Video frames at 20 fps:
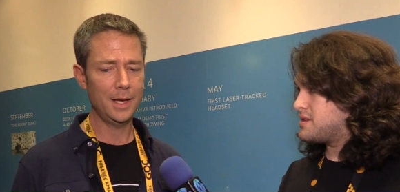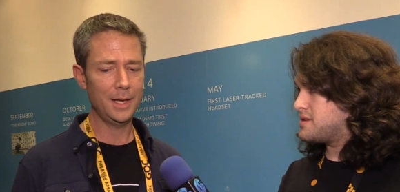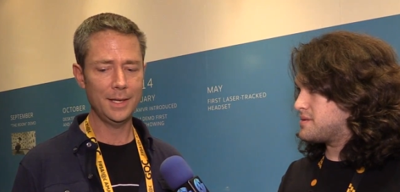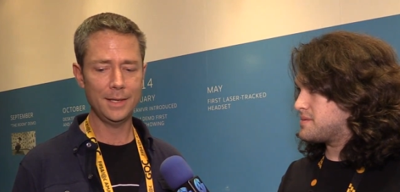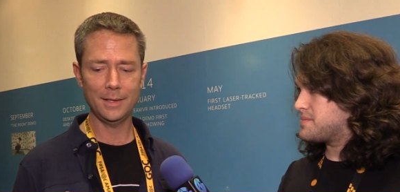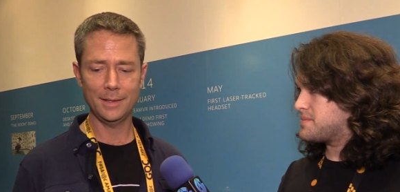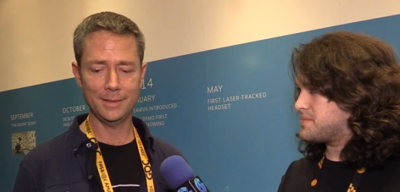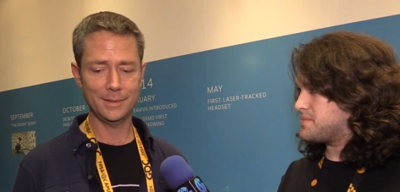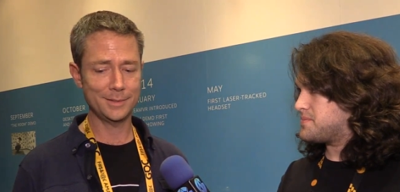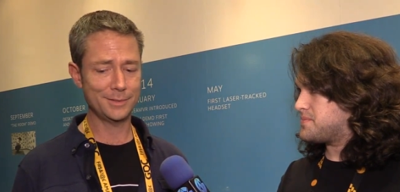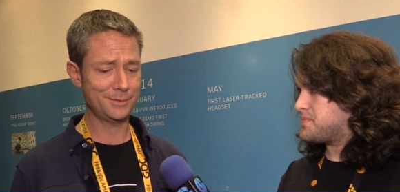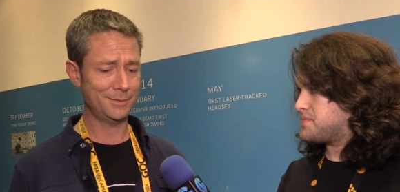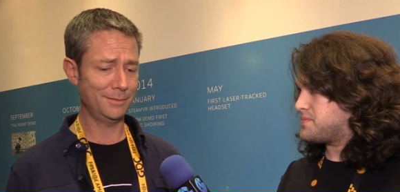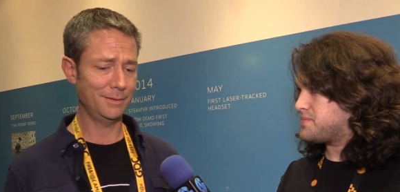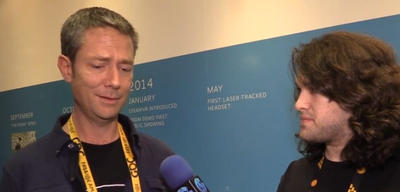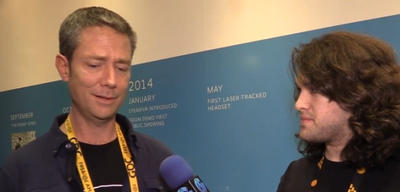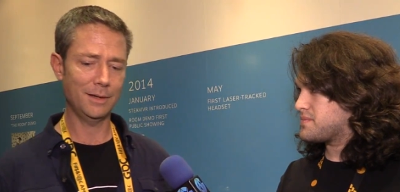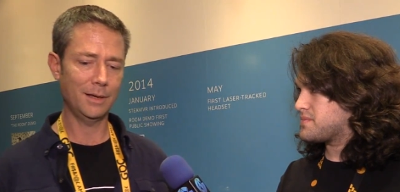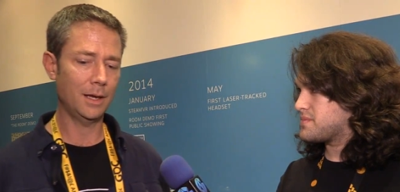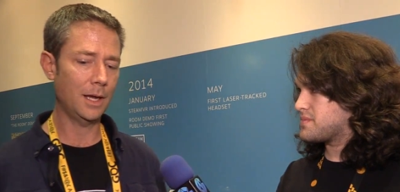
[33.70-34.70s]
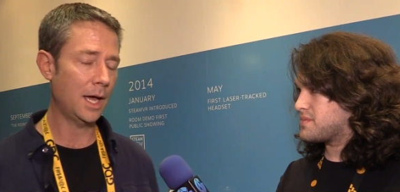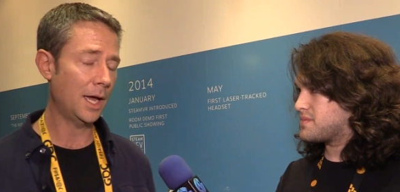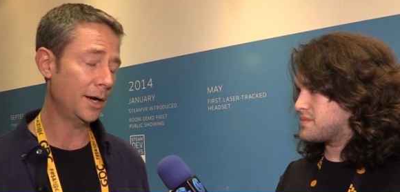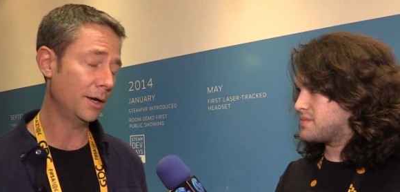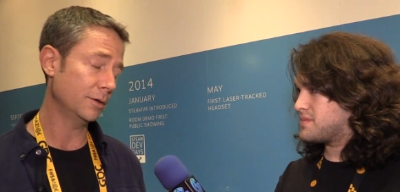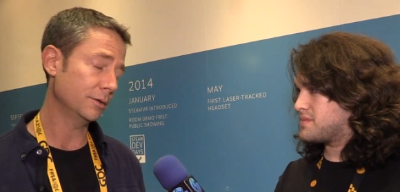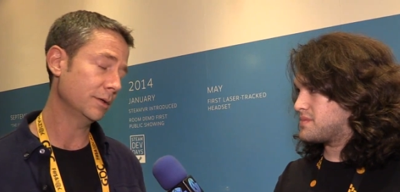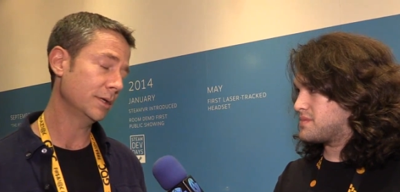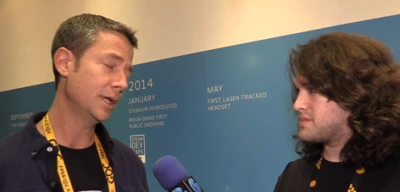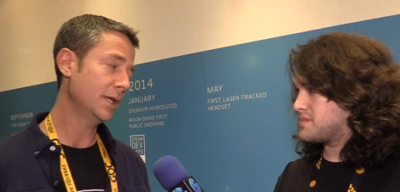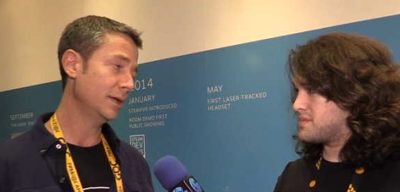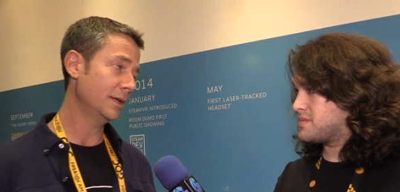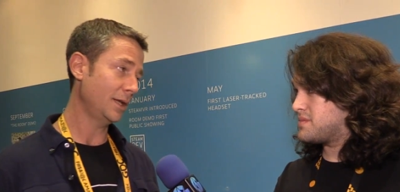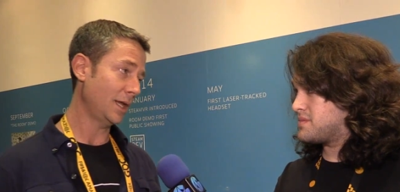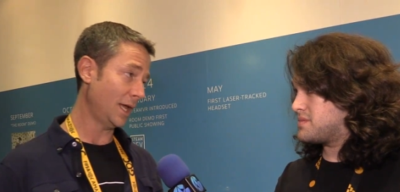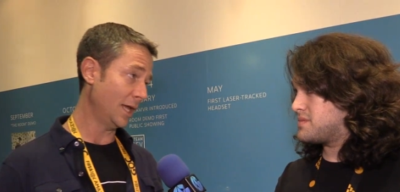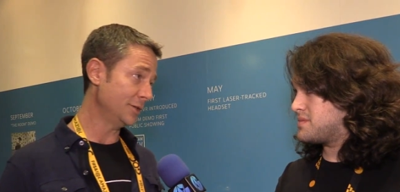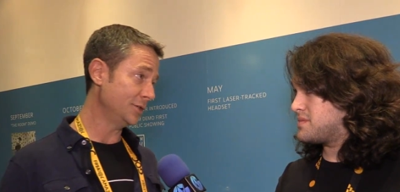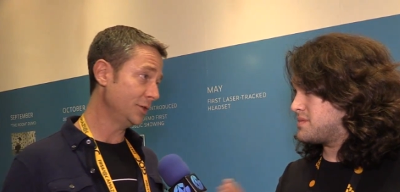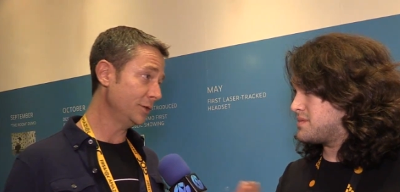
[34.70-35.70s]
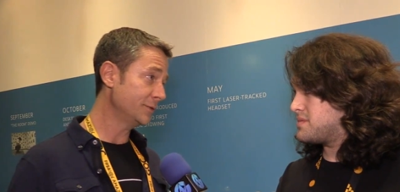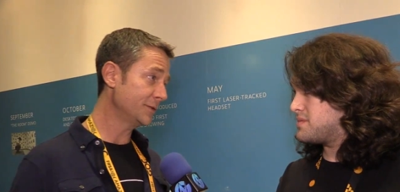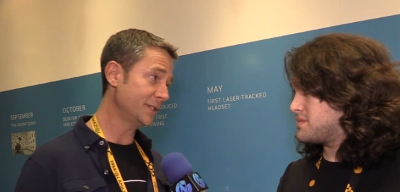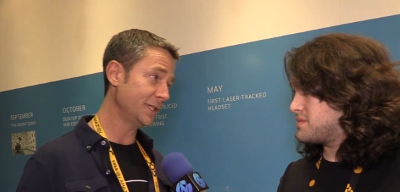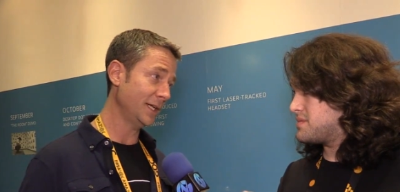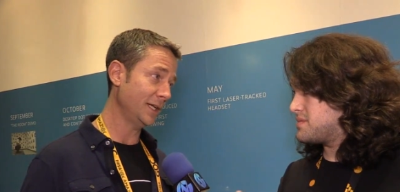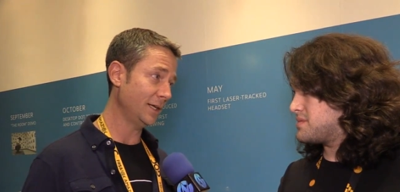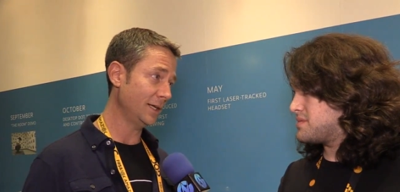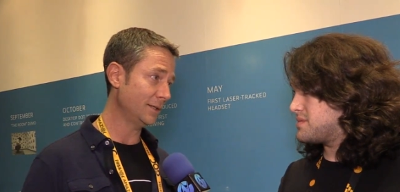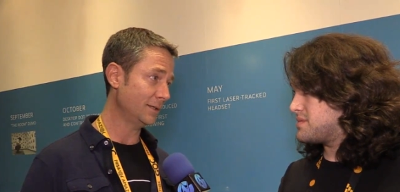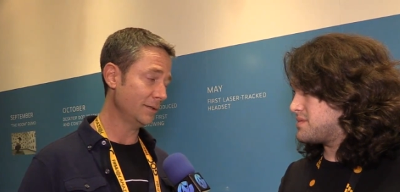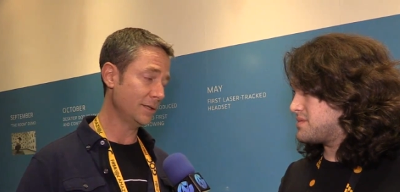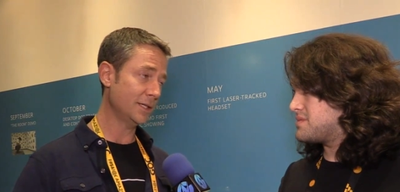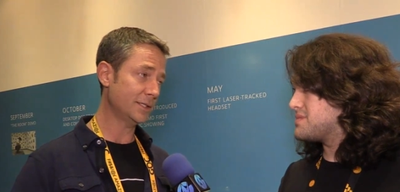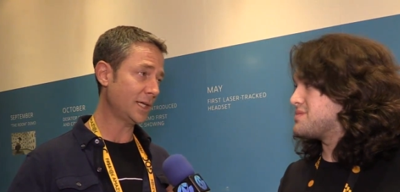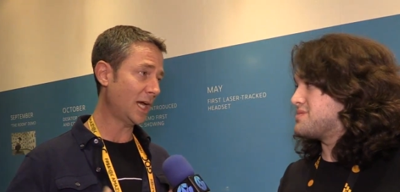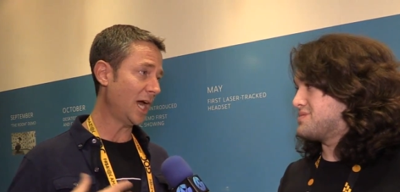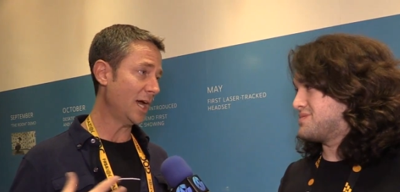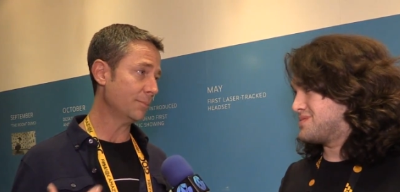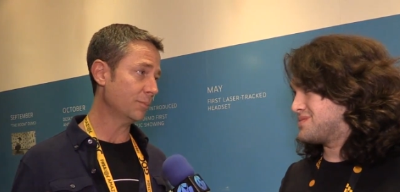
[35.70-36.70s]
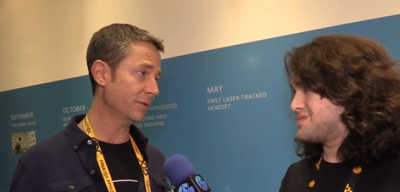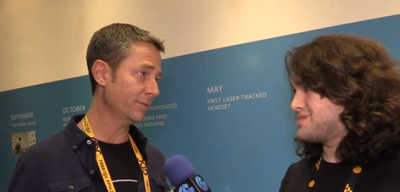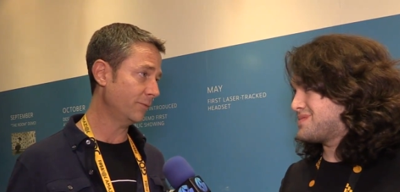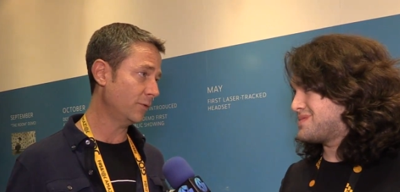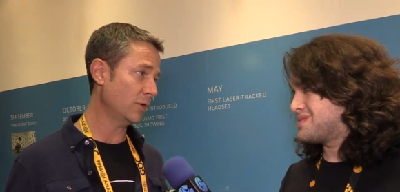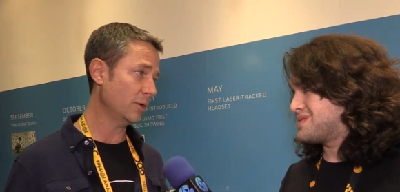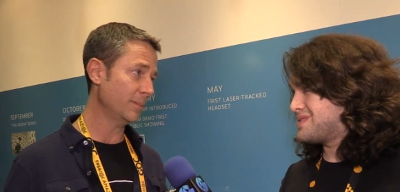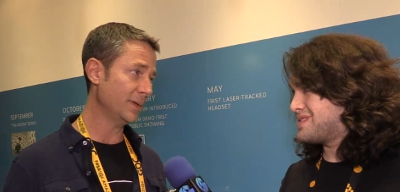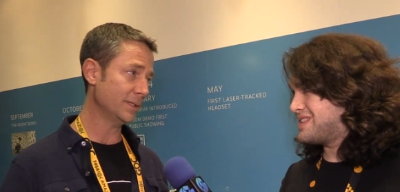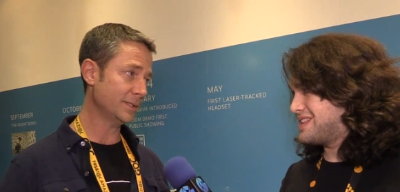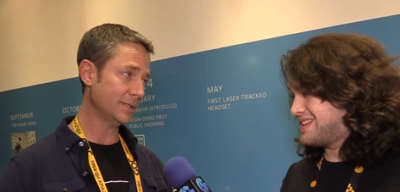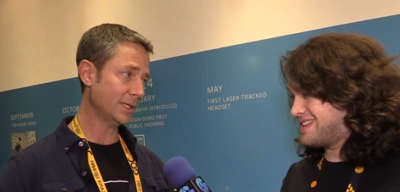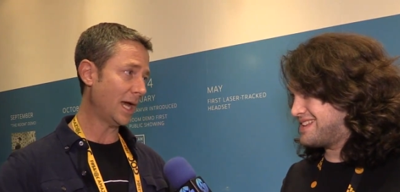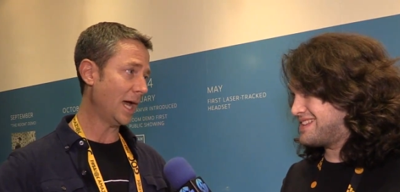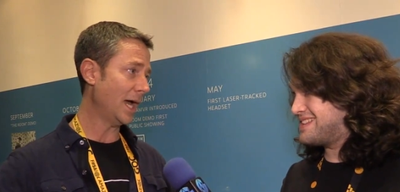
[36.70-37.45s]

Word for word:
Speaker 1: It is I don't know. It, as you've seen, it, it's high performance,